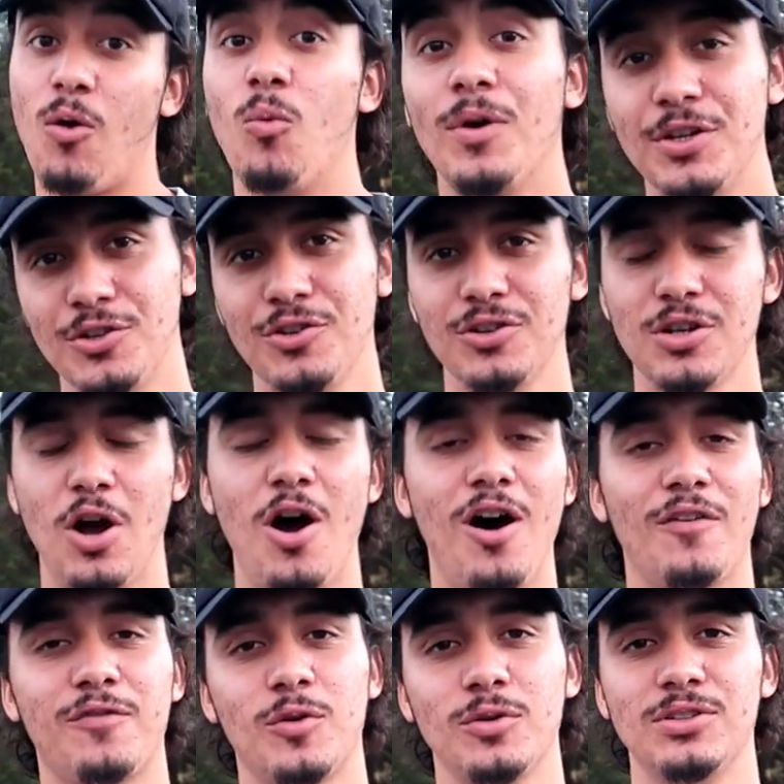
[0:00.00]
when are you gonna
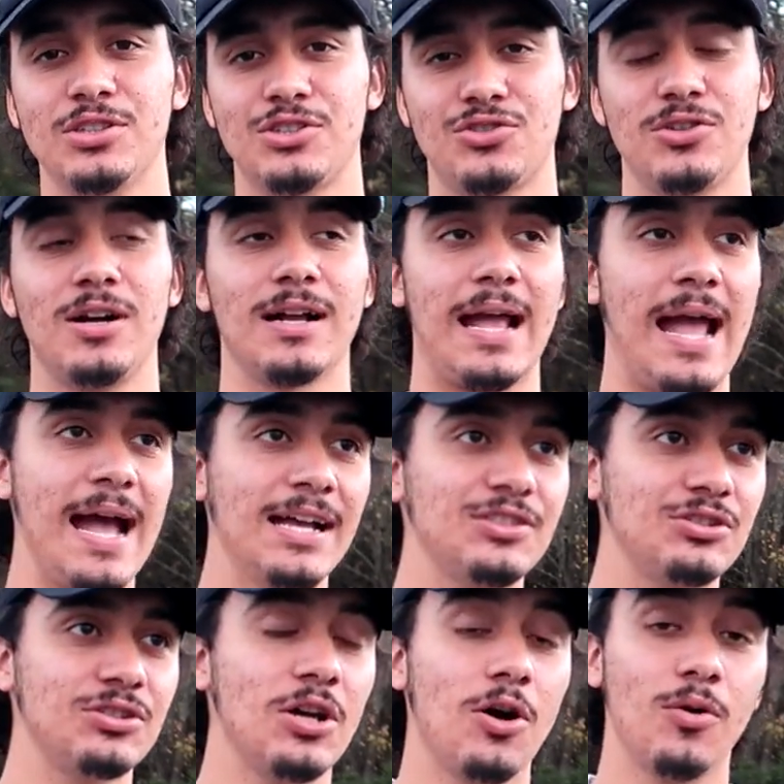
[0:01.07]
off-road this truck?
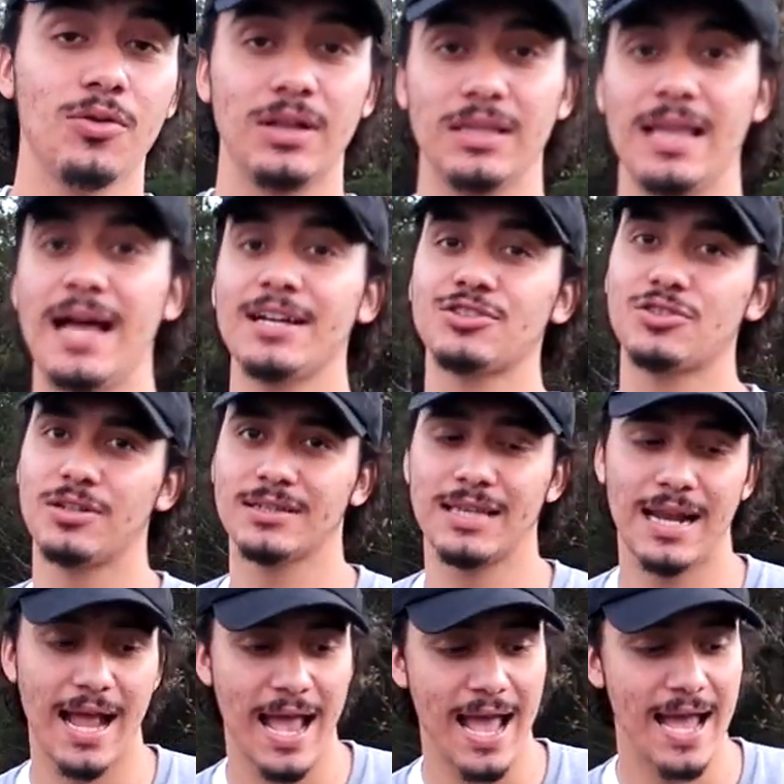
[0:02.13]
As you know, the last truck
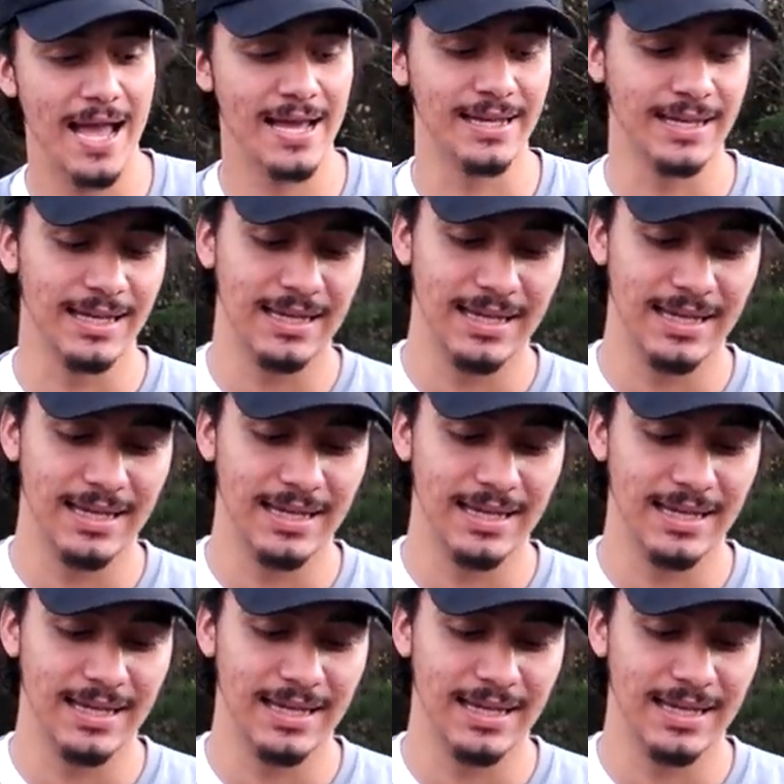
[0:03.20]
that I had,